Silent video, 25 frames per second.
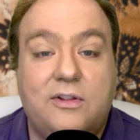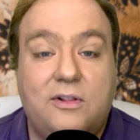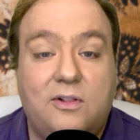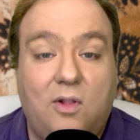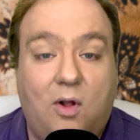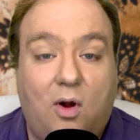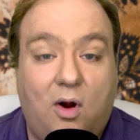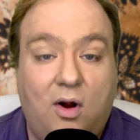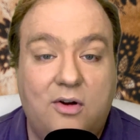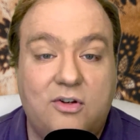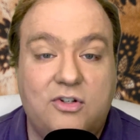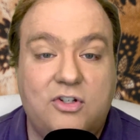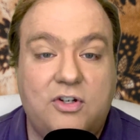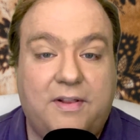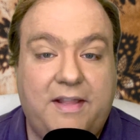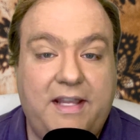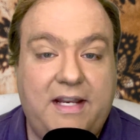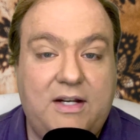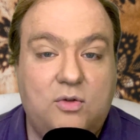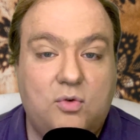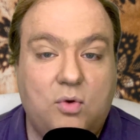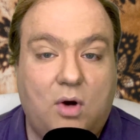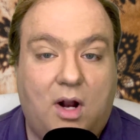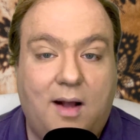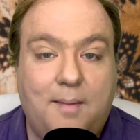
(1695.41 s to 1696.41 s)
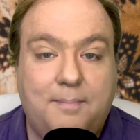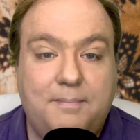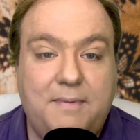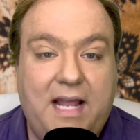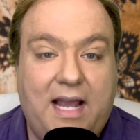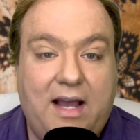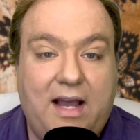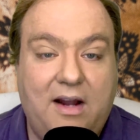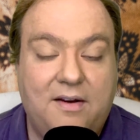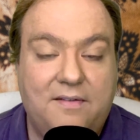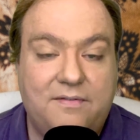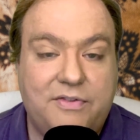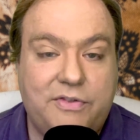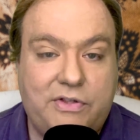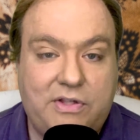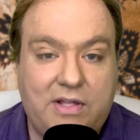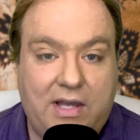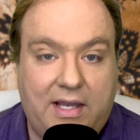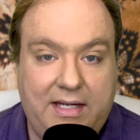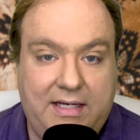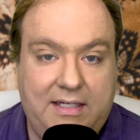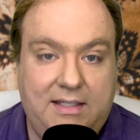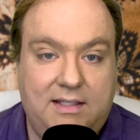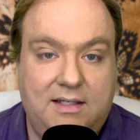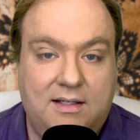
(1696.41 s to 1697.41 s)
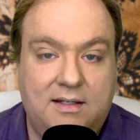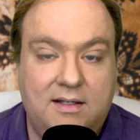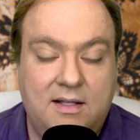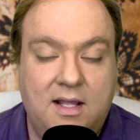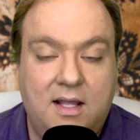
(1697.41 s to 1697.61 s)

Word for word: largely dropped out of sight.